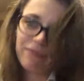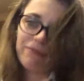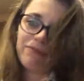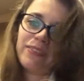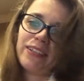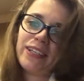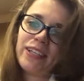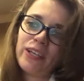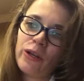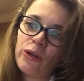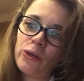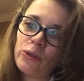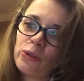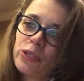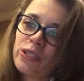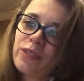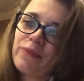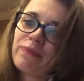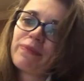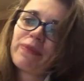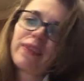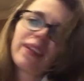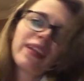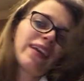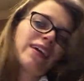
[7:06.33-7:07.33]
videos
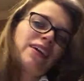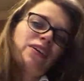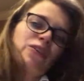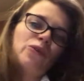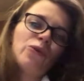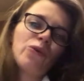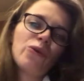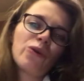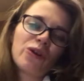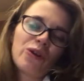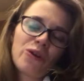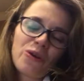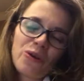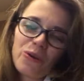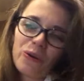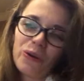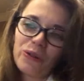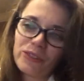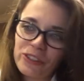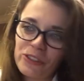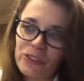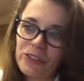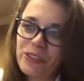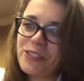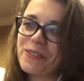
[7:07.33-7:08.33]
or
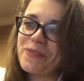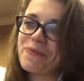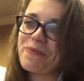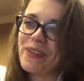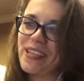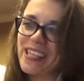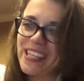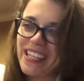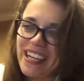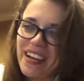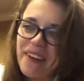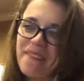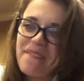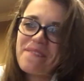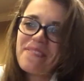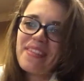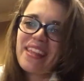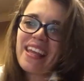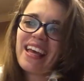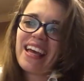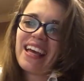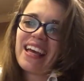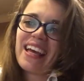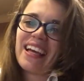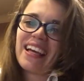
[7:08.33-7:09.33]
on social media.
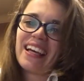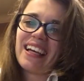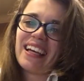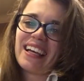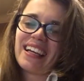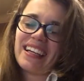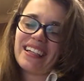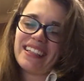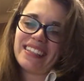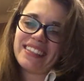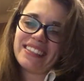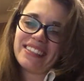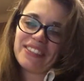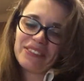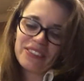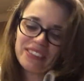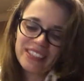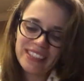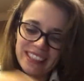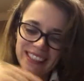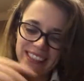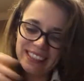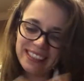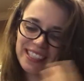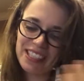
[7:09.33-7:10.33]
So
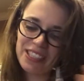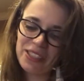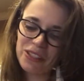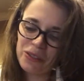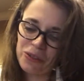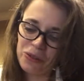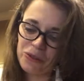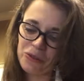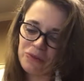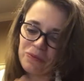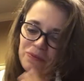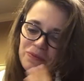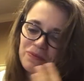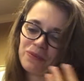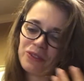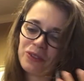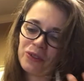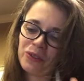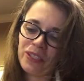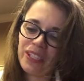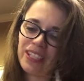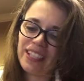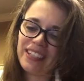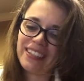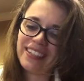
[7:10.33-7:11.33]
it's nice to
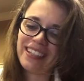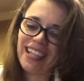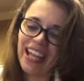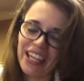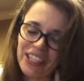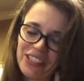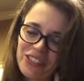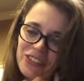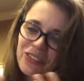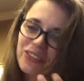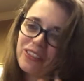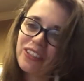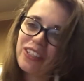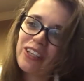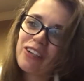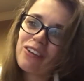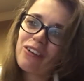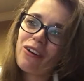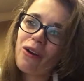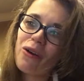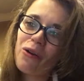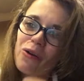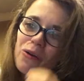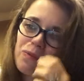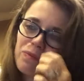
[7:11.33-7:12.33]
see it naturally
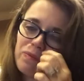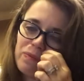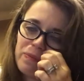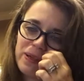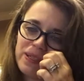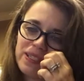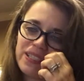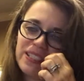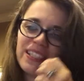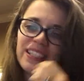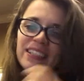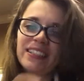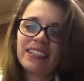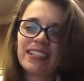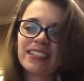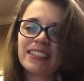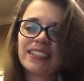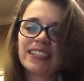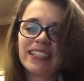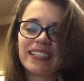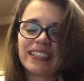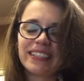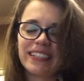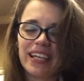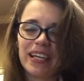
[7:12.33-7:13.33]
grow, but it does
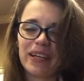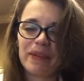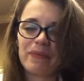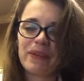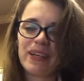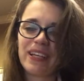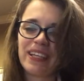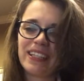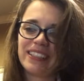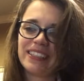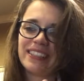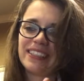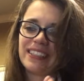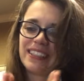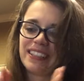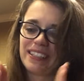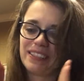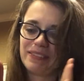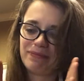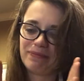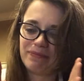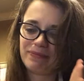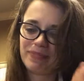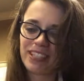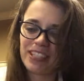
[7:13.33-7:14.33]
take time, and
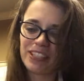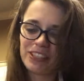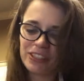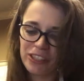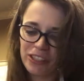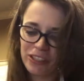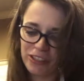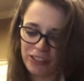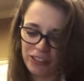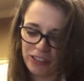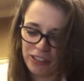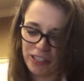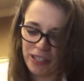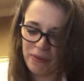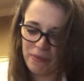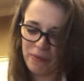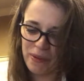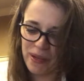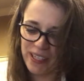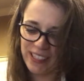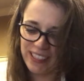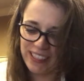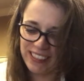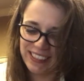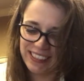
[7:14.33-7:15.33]
Kickstarter
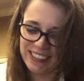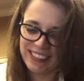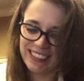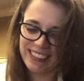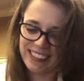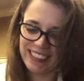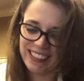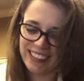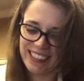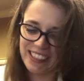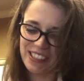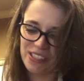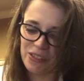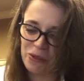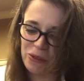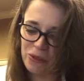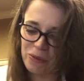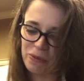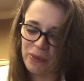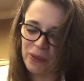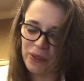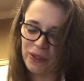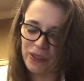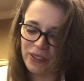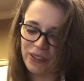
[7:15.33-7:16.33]
campaign is a
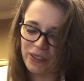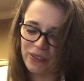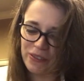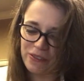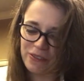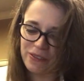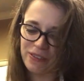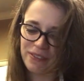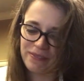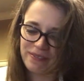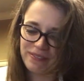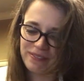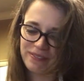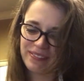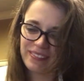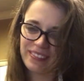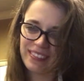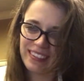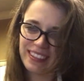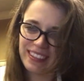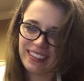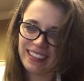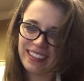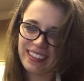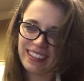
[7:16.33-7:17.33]
short period
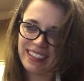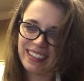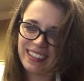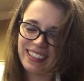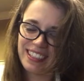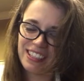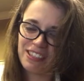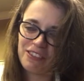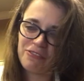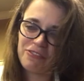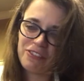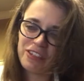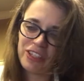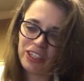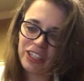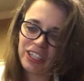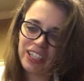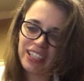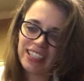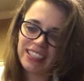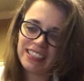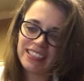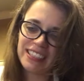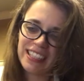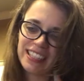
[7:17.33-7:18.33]
of
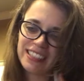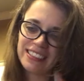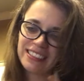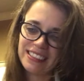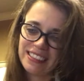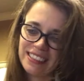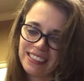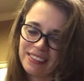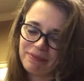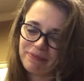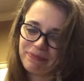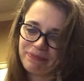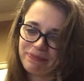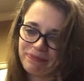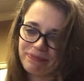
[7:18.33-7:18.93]
very intense